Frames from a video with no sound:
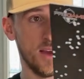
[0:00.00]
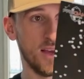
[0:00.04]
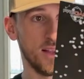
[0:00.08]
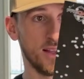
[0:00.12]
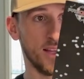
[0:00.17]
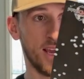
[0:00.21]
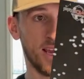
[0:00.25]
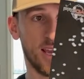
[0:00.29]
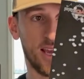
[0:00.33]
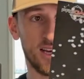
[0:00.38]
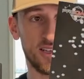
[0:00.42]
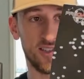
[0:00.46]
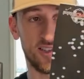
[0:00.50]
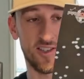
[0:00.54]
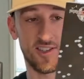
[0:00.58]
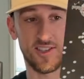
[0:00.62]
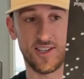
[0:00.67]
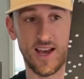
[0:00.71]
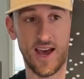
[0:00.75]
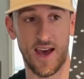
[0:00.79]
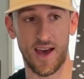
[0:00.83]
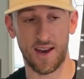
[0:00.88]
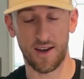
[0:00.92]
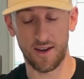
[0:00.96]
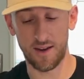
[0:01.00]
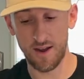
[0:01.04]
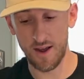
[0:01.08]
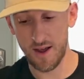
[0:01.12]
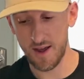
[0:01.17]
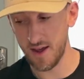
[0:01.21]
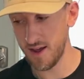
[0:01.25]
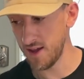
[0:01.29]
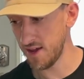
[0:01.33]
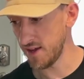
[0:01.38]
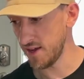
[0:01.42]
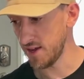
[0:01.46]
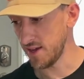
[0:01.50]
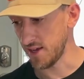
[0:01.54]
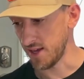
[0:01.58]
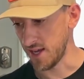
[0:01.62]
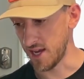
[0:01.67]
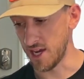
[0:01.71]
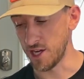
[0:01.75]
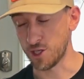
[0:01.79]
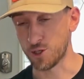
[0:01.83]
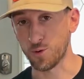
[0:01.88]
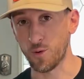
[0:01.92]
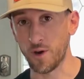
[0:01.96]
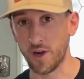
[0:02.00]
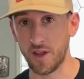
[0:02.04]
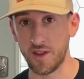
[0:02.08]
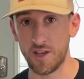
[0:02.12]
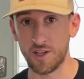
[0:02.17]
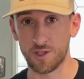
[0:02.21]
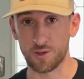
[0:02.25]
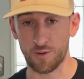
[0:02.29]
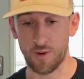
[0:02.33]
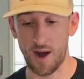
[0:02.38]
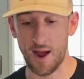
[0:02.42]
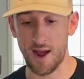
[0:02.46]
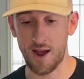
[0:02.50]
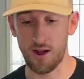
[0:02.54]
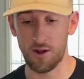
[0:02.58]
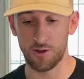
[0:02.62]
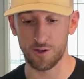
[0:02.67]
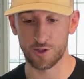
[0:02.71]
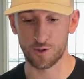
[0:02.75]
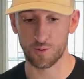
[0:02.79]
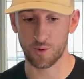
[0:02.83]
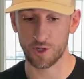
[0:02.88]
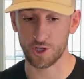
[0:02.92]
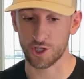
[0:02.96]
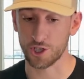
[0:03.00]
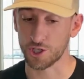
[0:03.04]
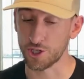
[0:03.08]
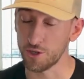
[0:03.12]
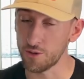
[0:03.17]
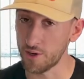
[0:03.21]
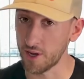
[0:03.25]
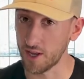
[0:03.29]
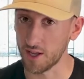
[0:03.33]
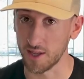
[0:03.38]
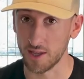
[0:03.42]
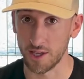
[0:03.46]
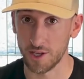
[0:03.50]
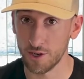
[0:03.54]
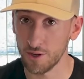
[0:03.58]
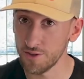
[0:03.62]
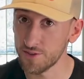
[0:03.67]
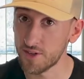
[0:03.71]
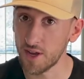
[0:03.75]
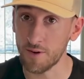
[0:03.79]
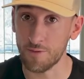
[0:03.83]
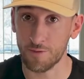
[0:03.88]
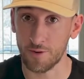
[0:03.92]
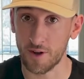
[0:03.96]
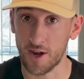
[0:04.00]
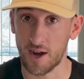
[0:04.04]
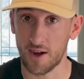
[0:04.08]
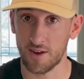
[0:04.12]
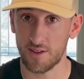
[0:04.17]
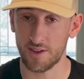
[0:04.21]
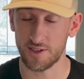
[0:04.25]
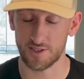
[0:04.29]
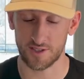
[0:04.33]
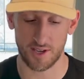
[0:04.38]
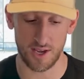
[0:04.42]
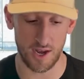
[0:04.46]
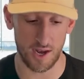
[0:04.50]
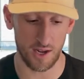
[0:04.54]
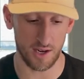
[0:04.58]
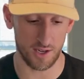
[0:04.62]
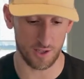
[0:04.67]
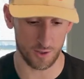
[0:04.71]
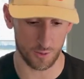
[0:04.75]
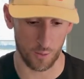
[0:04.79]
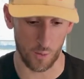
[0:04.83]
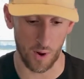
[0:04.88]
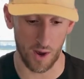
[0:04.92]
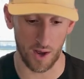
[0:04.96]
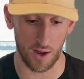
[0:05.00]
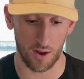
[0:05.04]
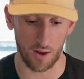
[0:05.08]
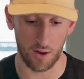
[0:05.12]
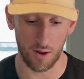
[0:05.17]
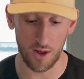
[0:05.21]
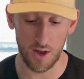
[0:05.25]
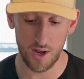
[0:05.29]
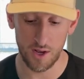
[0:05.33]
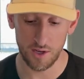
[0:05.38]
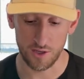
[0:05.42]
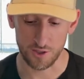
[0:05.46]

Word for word: Like I said, each one of these rounds we're shooting a little different out of this gun as well.